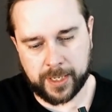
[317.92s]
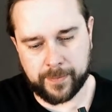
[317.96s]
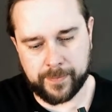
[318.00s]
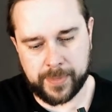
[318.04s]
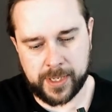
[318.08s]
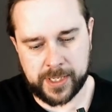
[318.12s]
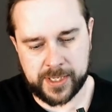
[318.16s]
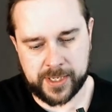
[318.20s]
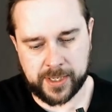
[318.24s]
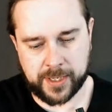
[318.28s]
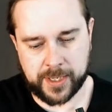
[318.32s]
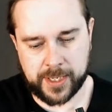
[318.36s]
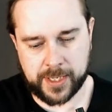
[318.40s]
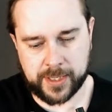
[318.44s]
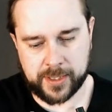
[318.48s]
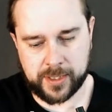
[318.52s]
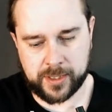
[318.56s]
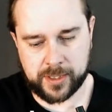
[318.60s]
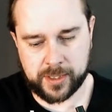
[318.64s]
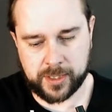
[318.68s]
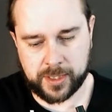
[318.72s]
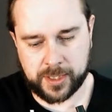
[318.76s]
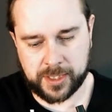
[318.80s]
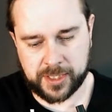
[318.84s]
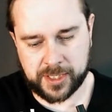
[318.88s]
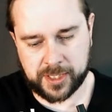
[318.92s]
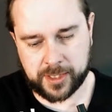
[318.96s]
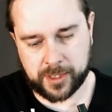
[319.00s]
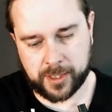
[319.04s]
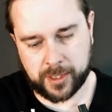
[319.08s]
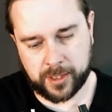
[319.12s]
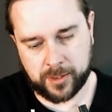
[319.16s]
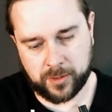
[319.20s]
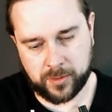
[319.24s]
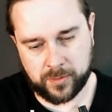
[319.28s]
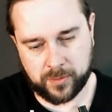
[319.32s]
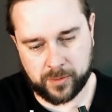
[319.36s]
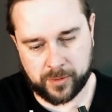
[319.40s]
make a basic exercise,
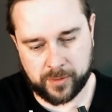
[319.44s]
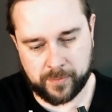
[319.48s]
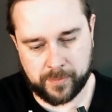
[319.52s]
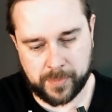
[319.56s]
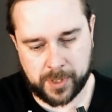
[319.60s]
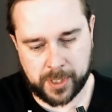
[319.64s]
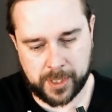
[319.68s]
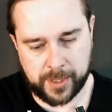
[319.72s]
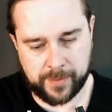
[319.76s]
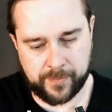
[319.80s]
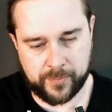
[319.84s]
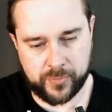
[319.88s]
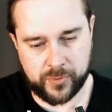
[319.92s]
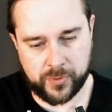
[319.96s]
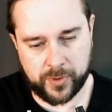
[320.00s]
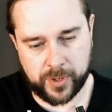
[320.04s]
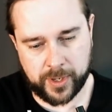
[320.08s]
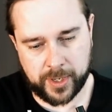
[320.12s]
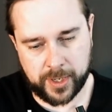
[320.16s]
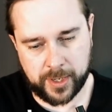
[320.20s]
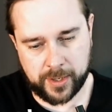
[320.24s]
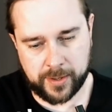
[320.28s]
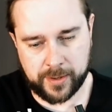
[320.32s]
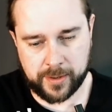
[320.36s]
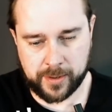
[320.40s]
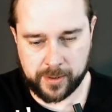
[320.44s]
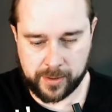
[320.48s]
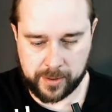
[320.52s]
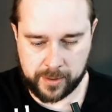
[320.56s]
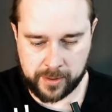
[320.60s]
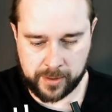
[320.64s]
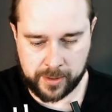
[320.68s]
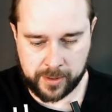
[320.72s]
start on MyBreath.